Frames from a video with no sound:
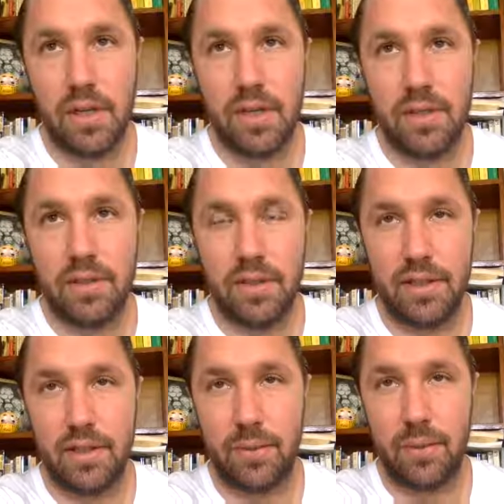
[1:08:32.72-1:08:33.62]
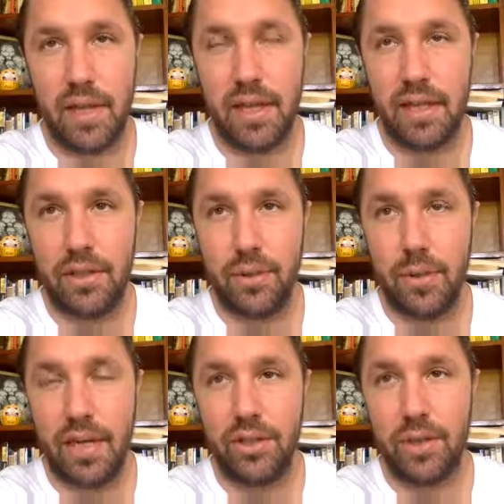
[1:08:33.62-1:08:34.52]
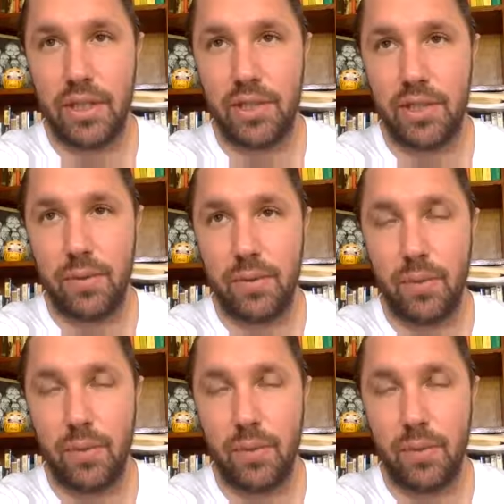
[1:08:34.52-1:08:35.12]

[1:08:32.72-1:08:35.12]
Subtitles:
Since it's related to hydration,